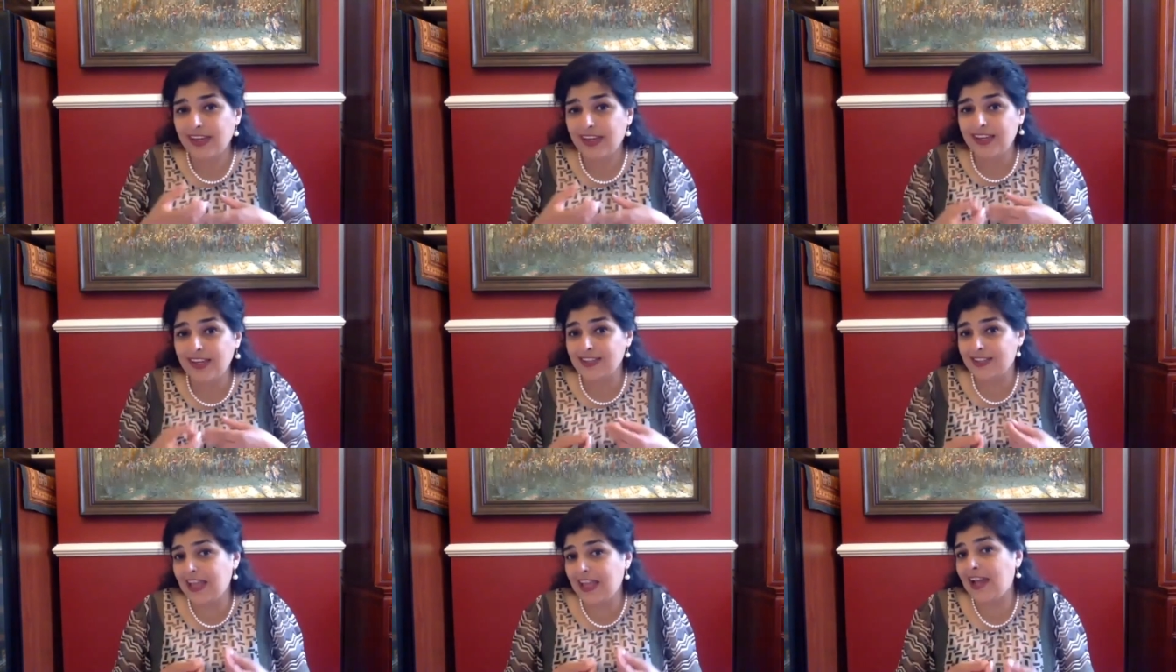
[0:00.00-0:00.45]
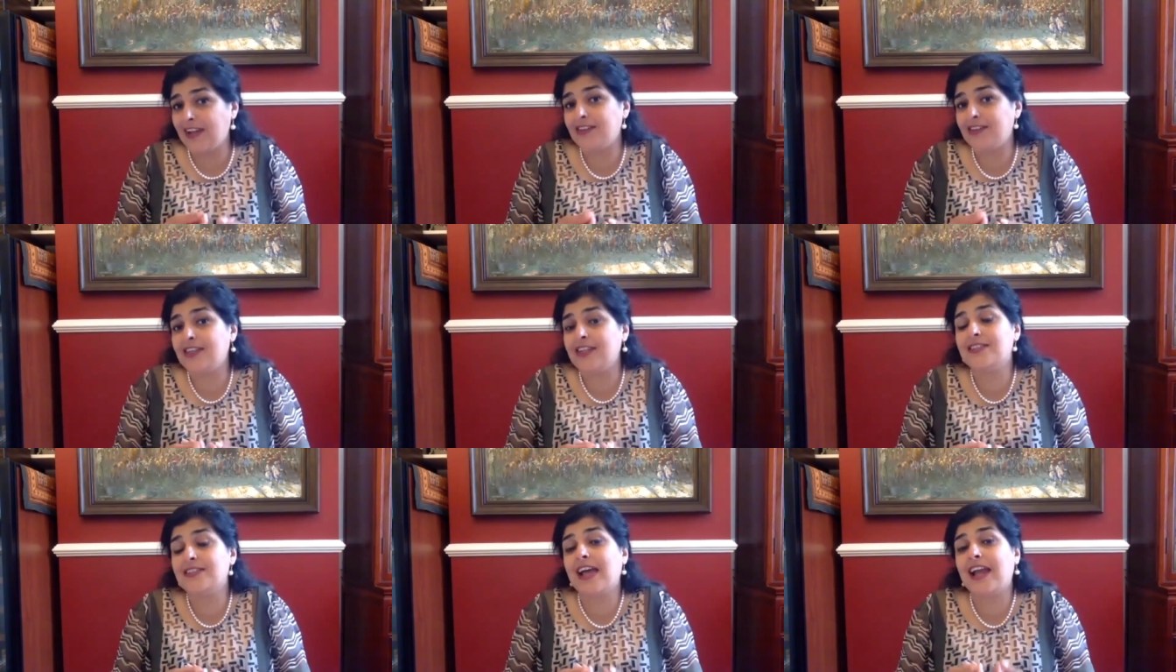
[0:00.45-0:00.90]
is that
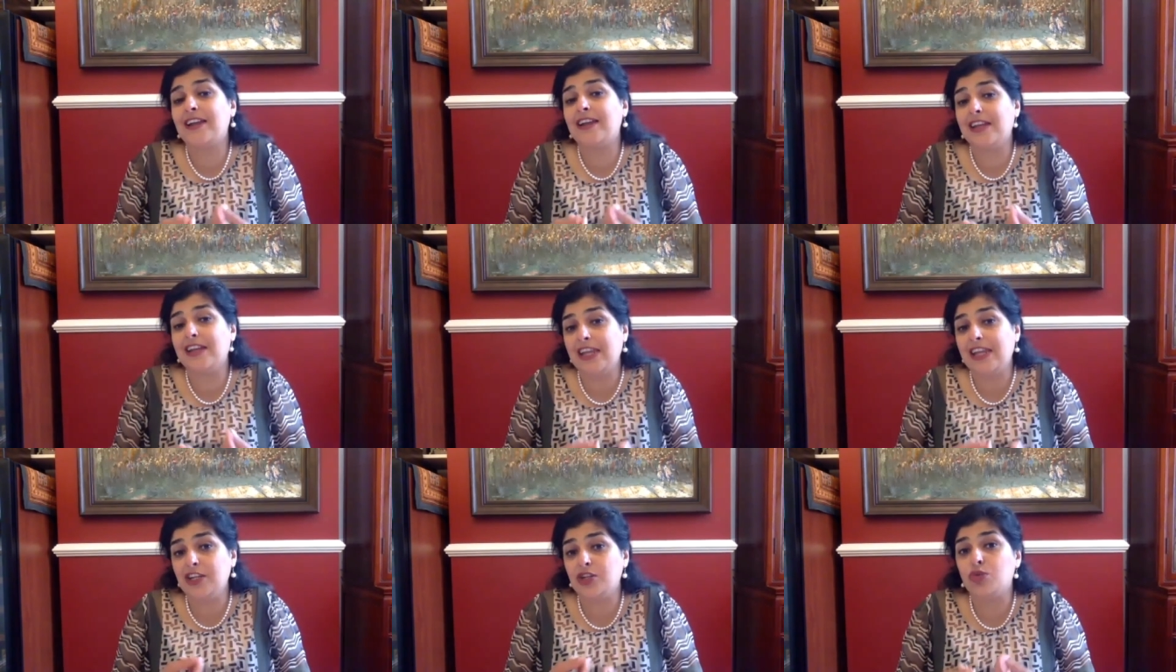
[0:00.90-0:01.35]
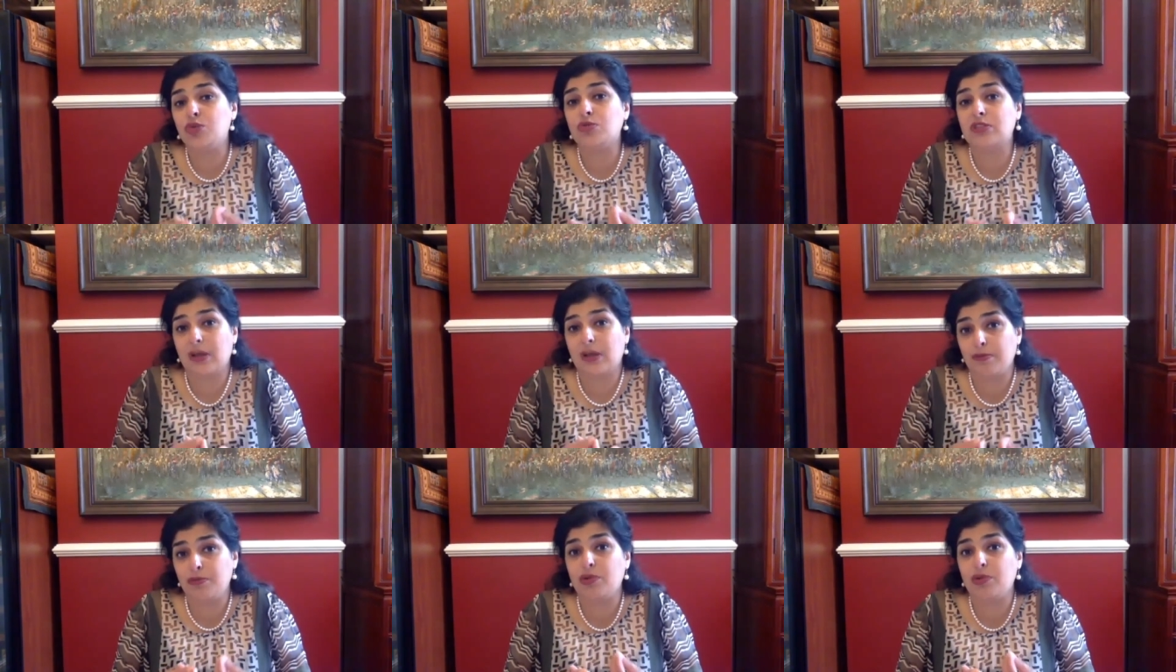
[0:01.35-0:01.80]
does that lead to
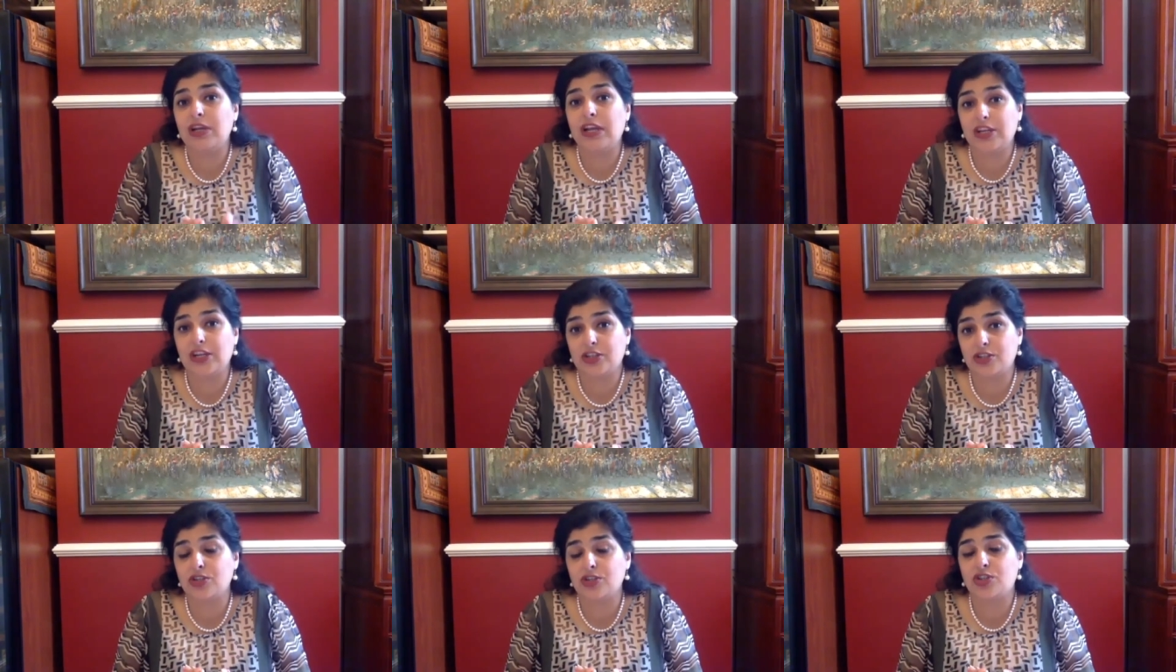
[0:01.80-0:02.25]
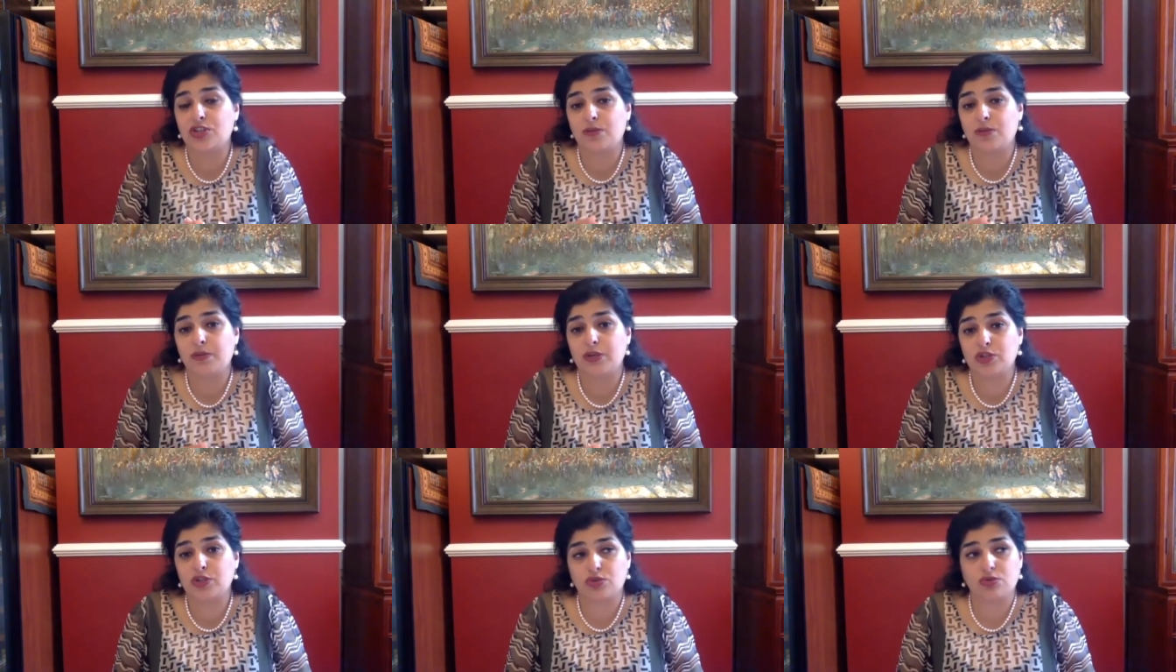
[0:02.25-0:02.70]
some relationship
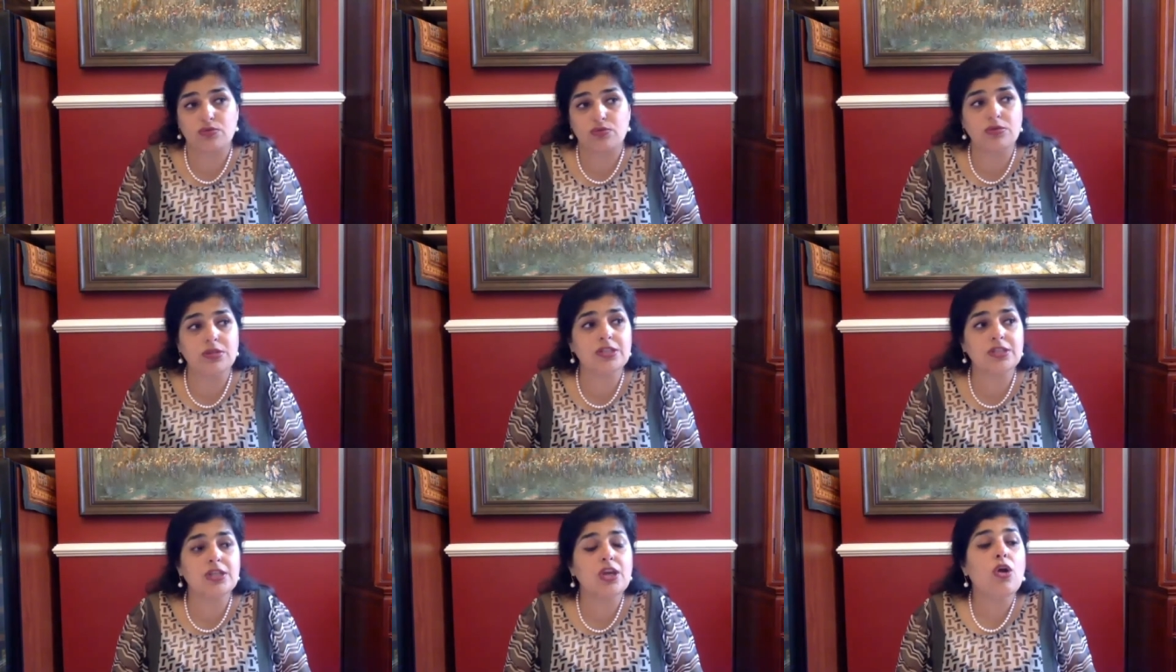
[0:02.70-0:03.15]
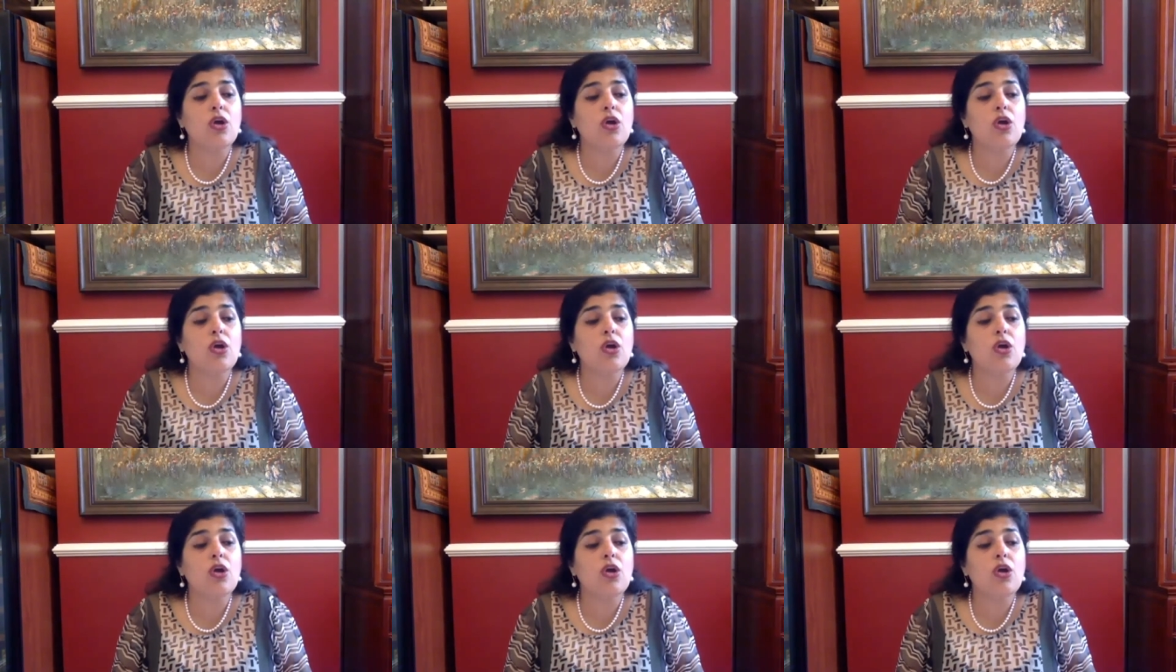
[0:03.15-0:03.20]
issues